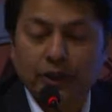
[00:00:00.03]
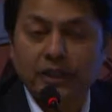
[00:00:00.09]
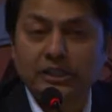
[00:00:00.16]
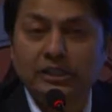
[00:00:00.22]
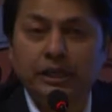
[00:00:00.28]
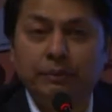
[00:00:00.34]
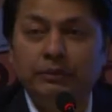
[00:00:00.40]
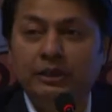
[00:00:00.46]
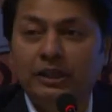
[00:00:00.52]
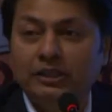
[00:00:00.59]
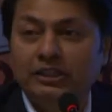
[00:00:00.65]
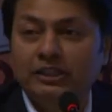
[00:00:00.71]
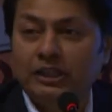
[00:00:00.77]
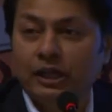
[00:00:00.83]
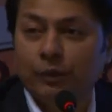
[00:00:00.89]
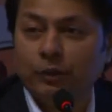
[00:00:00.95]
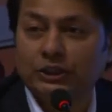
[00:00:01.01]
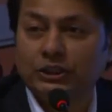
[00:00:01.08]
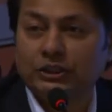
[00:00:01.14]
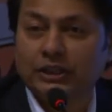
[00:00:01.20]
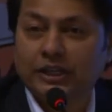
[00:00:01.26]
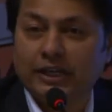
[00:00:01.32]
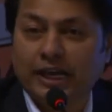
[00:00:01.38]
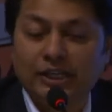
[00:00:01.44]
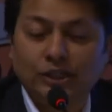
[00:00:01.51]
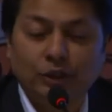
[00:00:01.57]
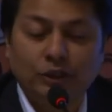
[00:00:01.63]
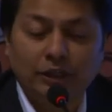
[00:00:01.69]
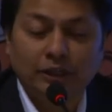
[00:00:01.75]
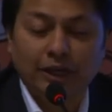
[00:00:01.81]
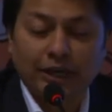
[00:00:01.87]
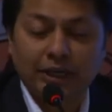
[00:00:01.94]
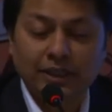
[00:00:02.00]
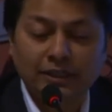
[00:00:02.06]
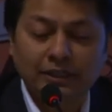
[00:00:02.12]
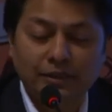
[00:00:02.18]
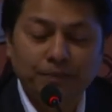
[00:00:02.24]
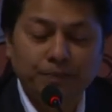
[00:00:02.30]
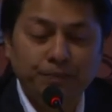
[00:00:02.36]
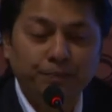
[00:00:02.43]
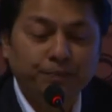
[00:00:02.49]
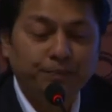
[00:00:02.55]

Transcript: Esteemed and distinguished guests on the dais,